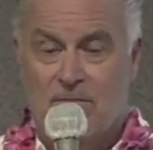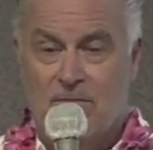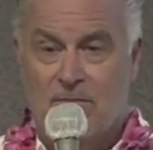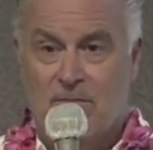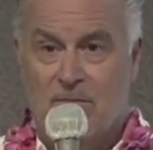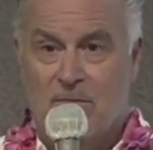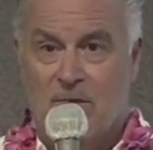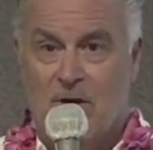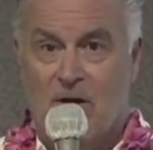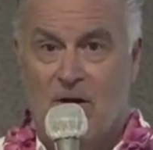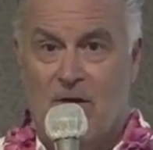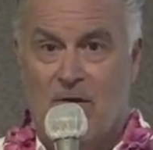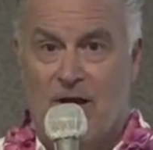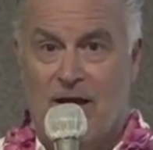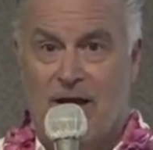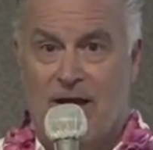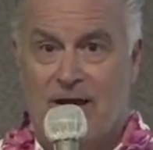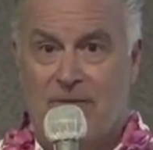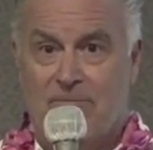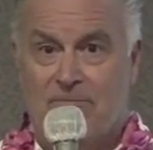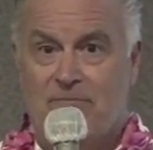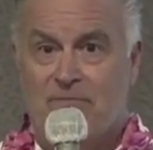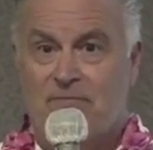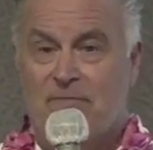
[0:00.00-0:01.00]
All right?
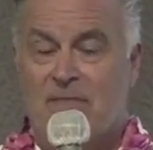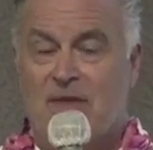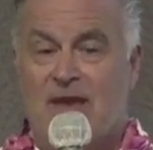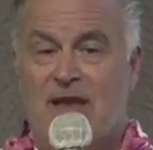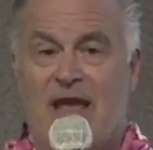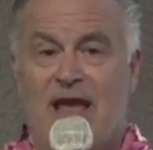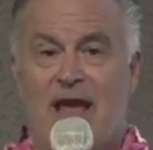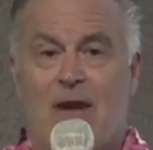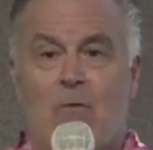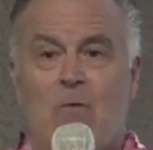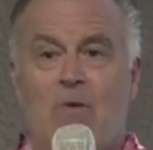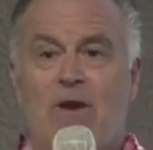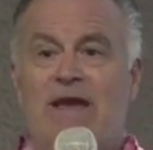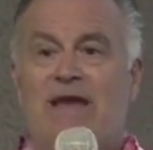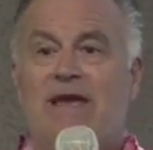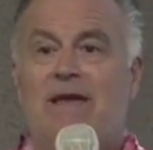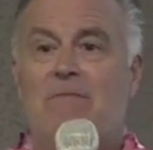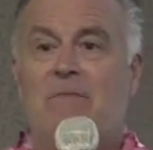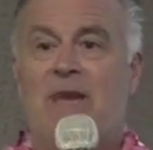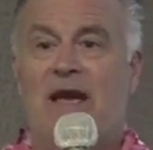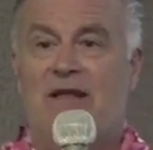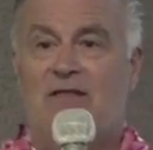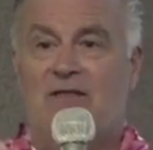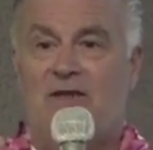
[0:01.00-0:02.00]
And we can
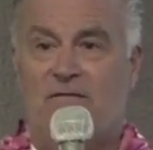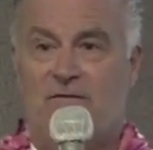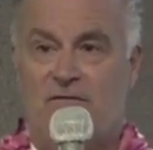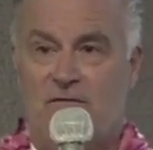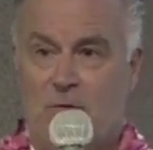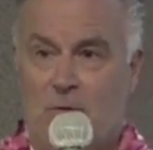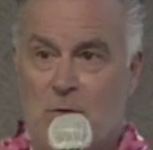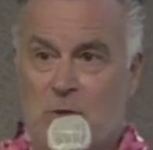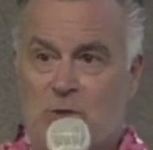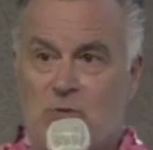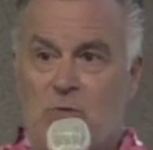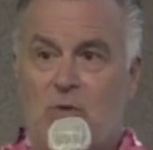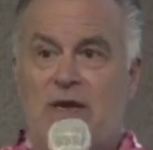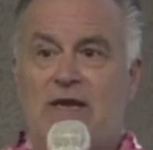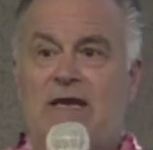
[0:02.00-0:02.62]
make the fuels we